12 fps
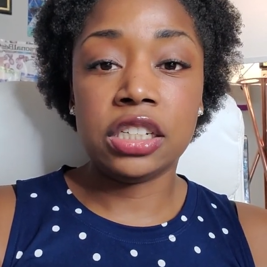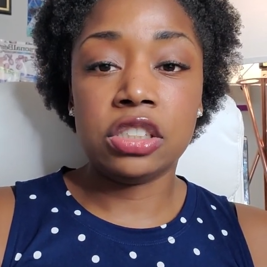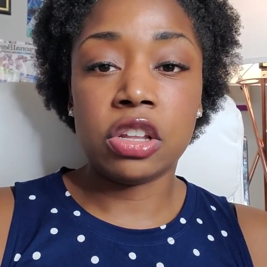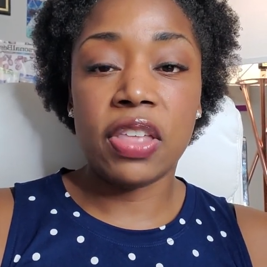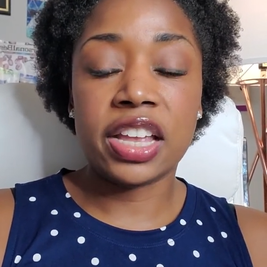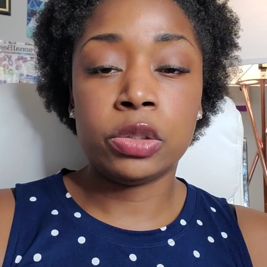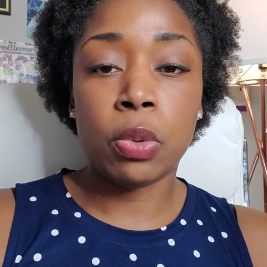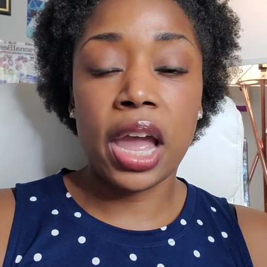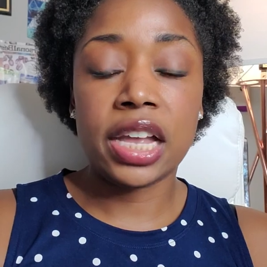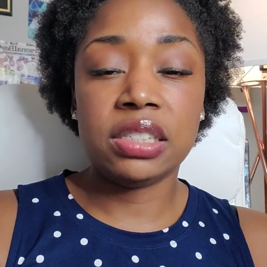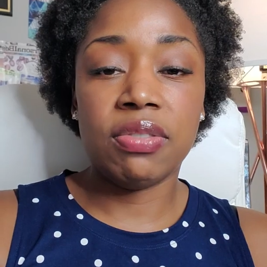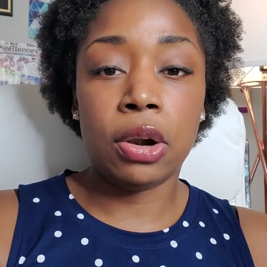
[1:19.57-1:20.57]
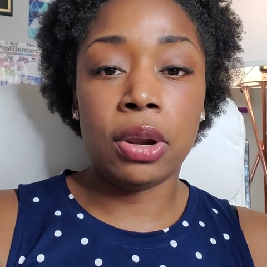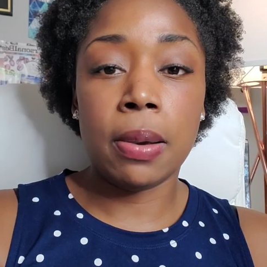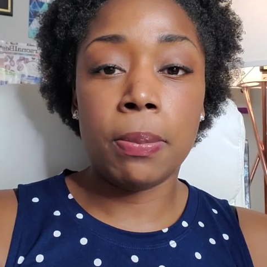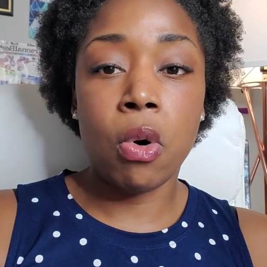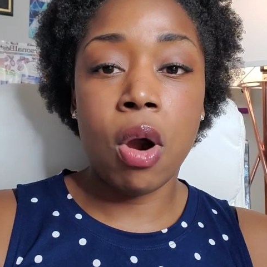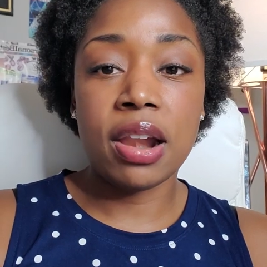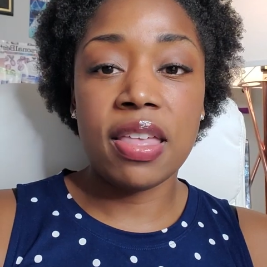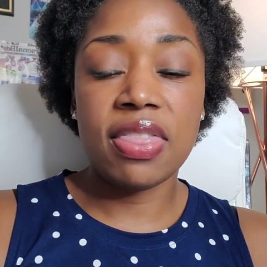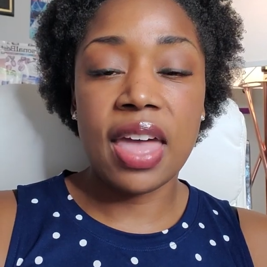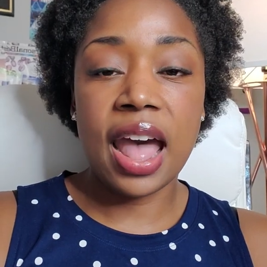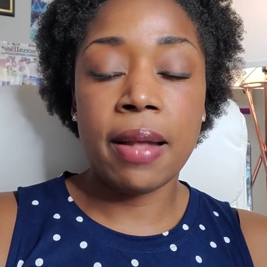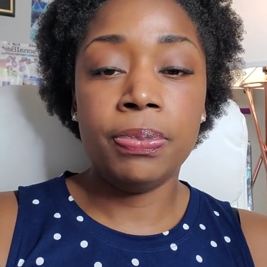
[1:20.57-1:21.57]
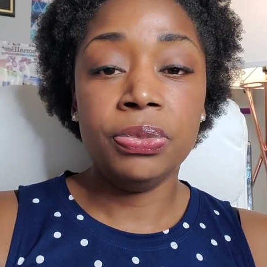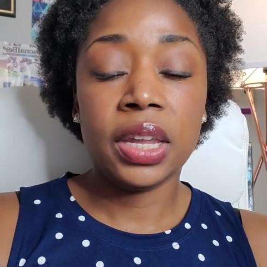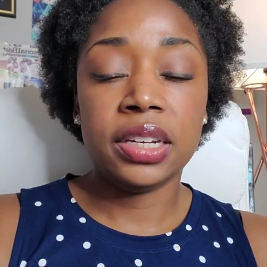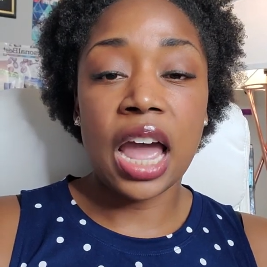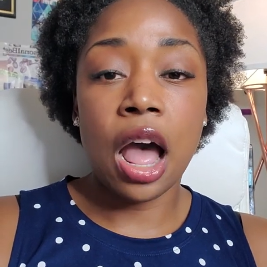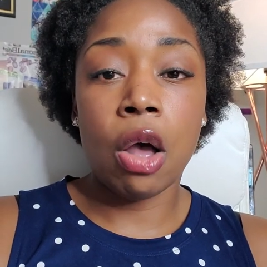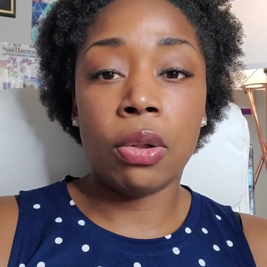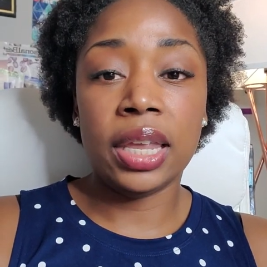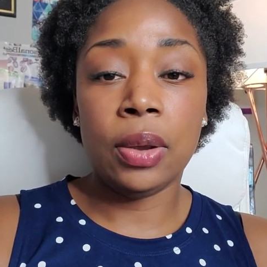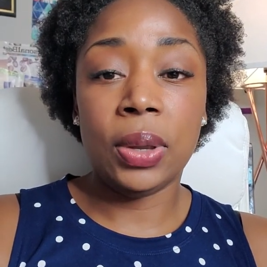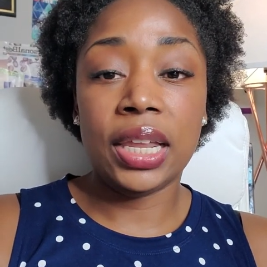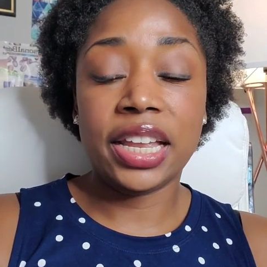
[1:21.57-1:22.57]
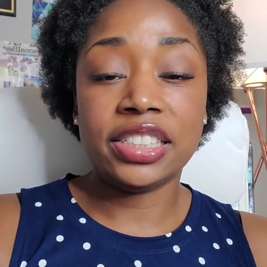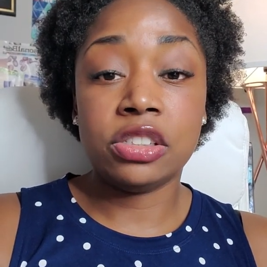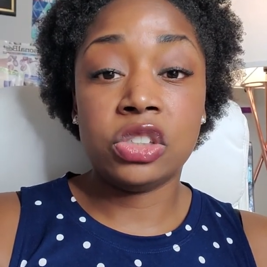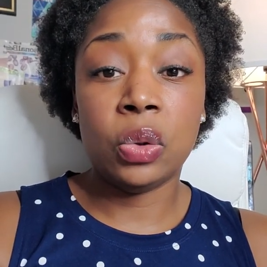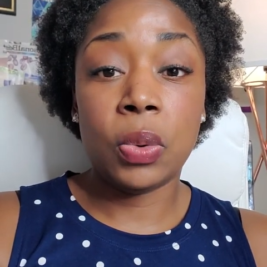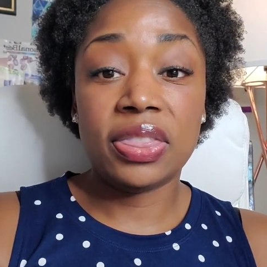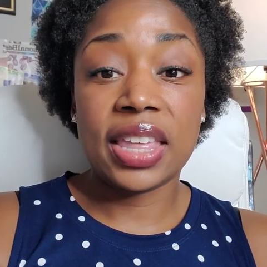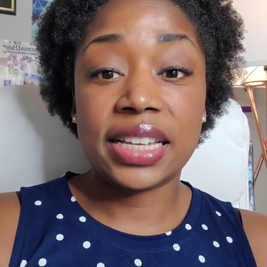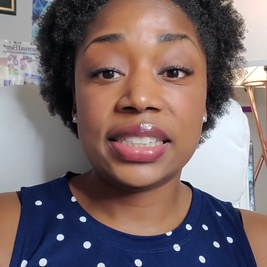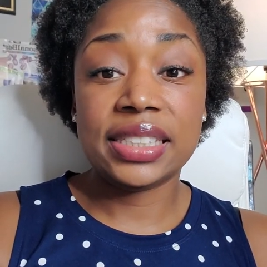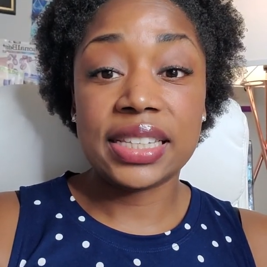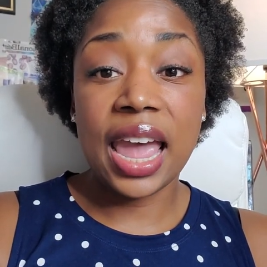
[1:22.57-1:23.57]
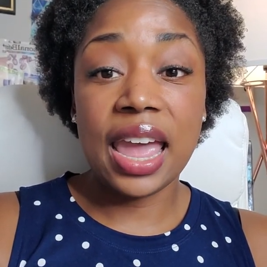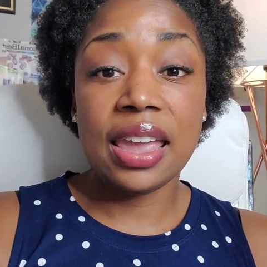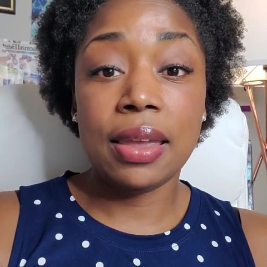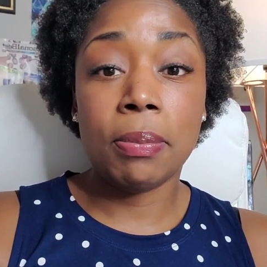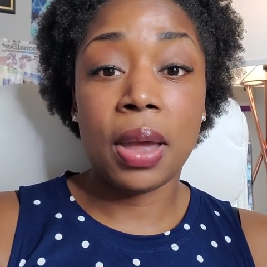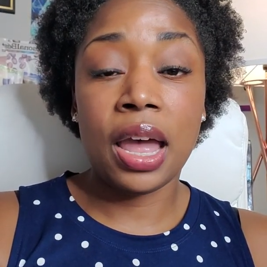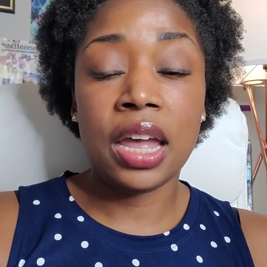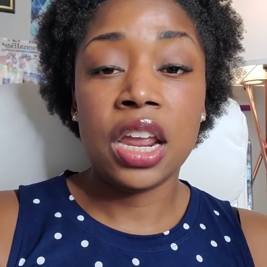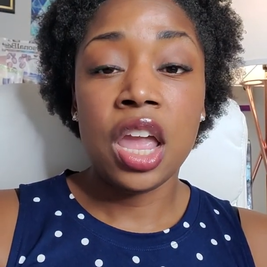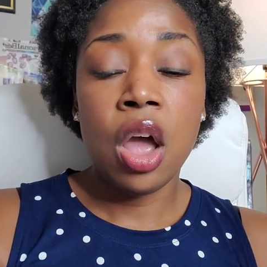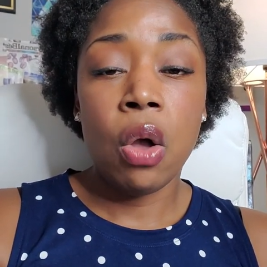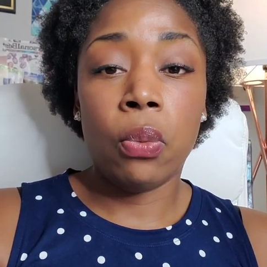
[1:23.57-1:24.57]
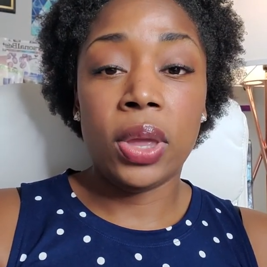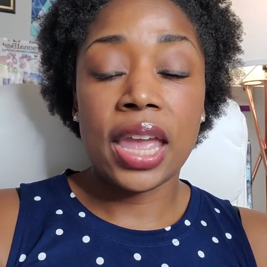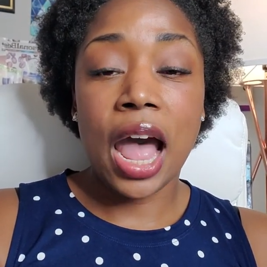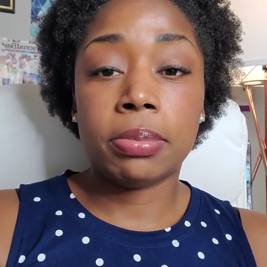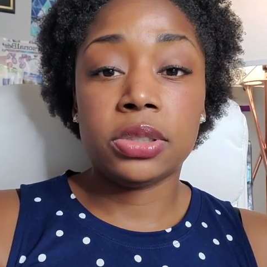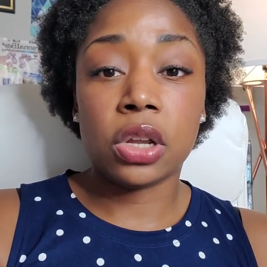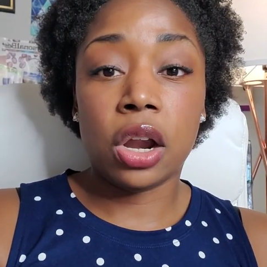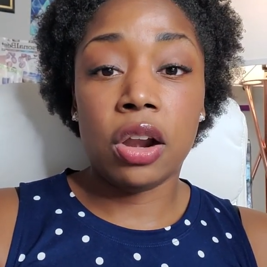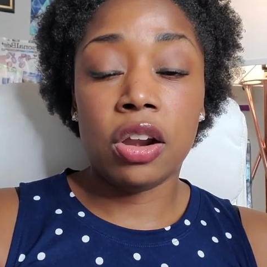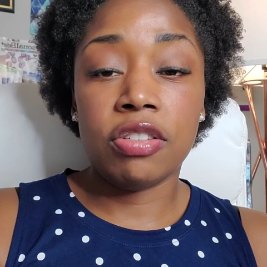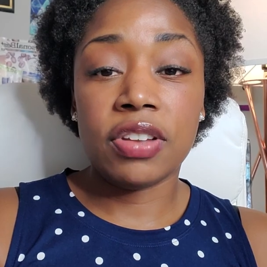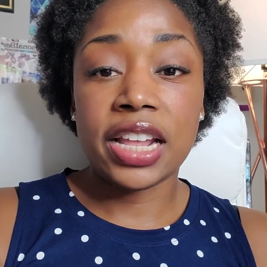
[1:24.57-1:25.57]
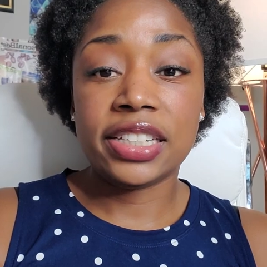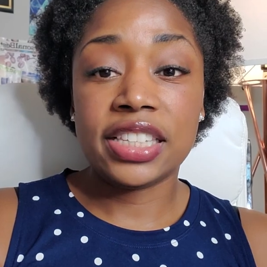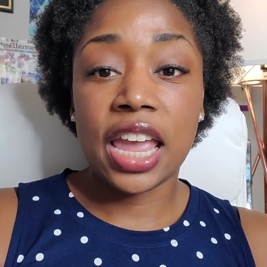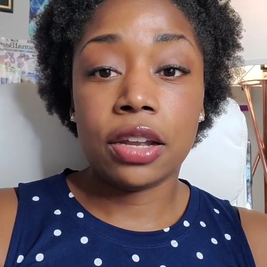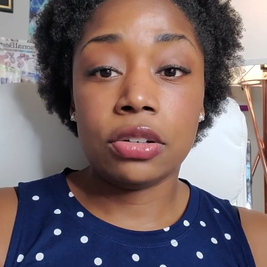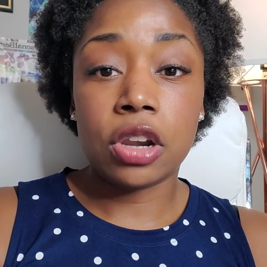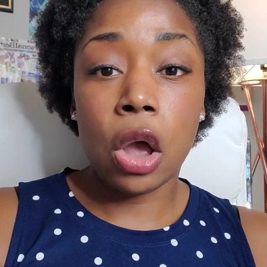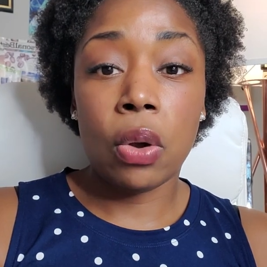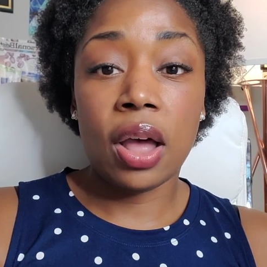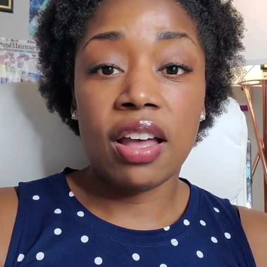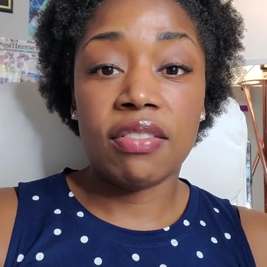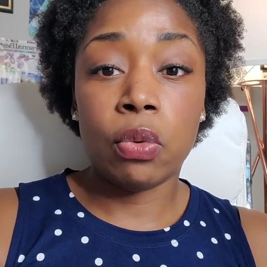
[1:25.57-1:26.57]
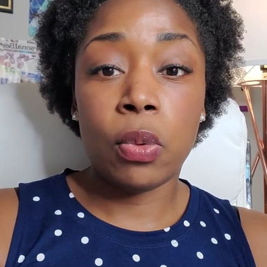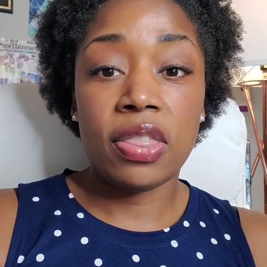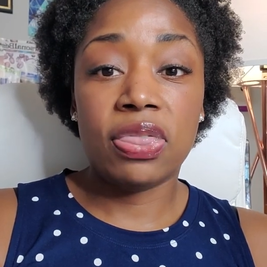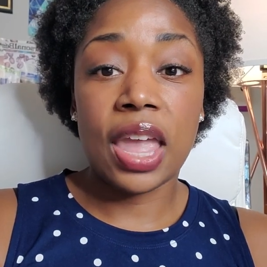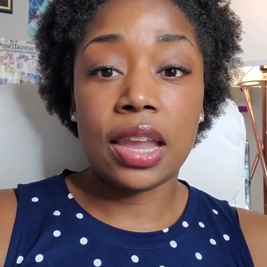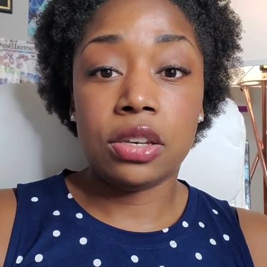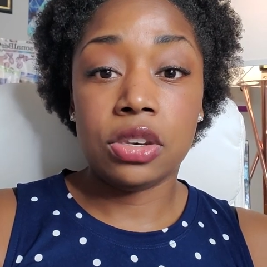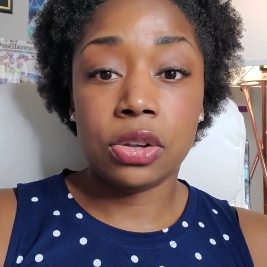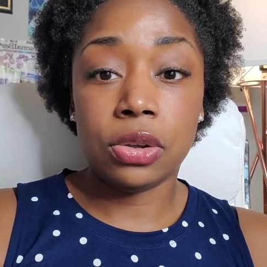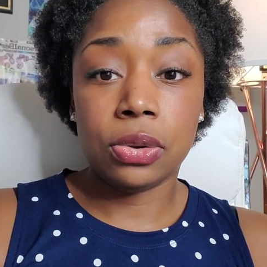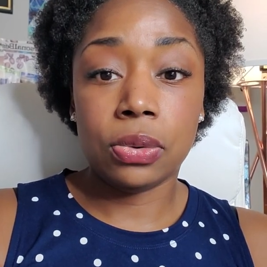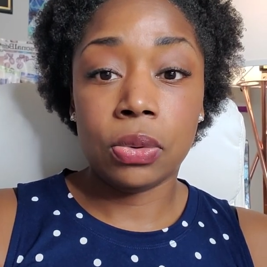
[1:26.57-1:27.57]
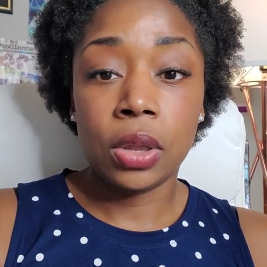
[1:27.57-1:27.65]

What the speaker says: So that's why it's very important that not only we listen to what they say, but we observe and take note of what they do.